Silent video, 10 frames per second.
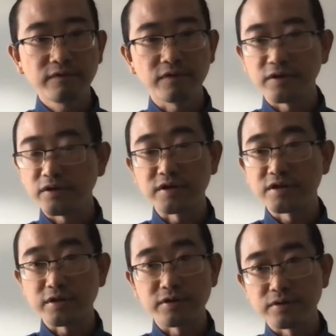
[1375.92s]
the
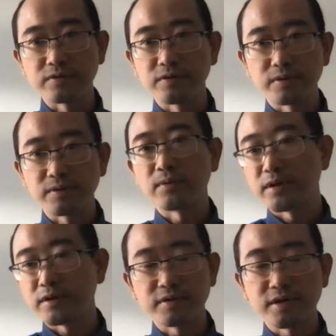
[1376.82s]
things that you're doing, right?
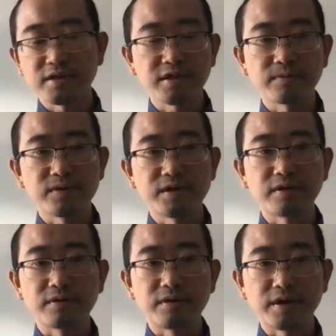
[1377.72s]
Whether that's like
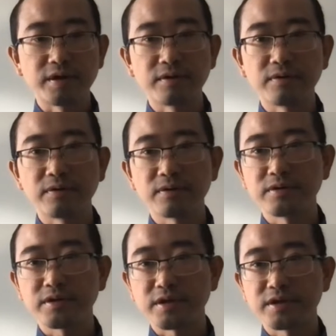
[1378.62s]
machine learning
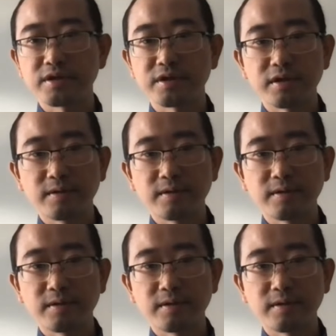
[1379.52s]
or just